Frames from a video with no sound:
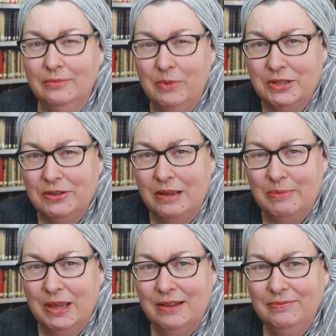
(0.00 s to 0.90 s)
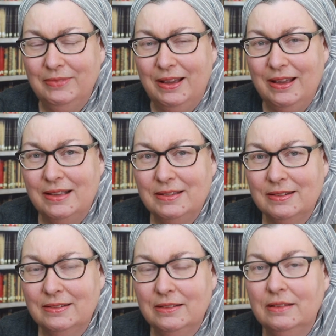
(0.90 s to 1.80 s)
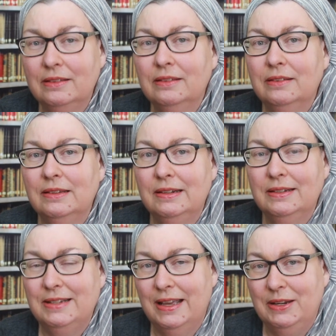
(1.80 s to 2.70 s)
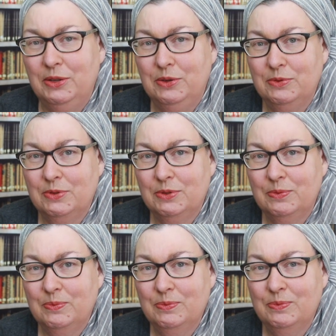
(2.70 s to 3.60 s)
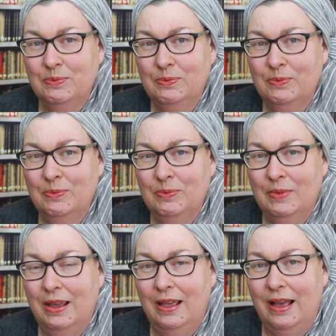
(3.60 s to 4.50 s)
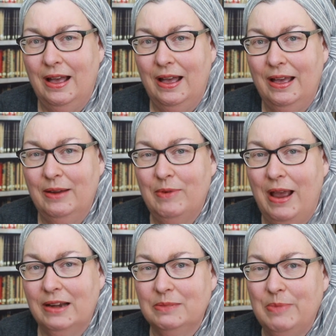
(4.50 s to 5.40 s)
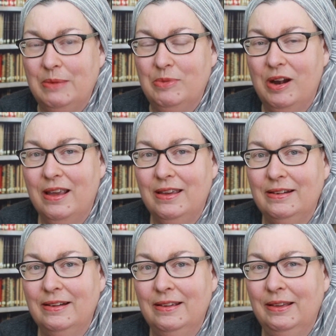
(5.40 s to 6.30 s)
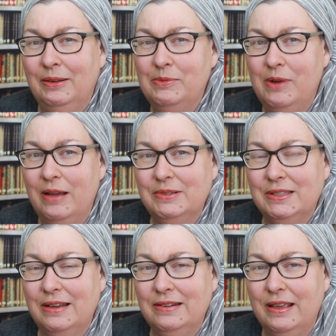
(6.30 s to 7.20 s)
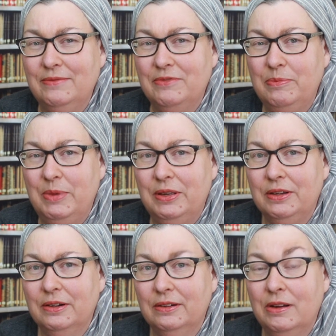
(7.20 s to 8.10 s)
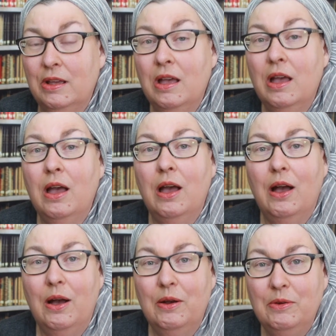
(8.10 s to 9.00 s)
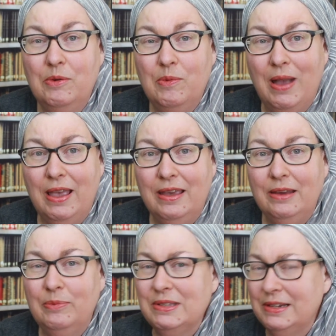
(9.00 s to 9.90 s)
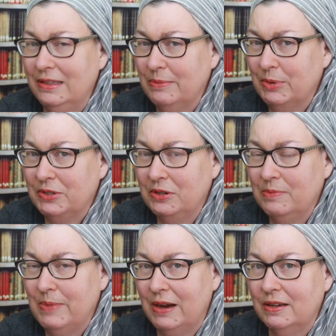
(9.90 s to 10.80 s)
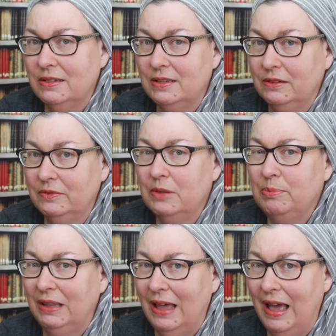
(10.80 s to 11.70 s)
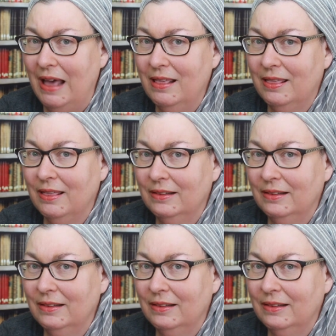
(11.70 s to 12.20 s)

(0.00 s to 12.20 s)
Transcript: What's your name again?" I asked. "Ted Hughes." I racked my brain. Why was that name familiar? Oh, wait, wasn't he the person who married Sylvia Plath?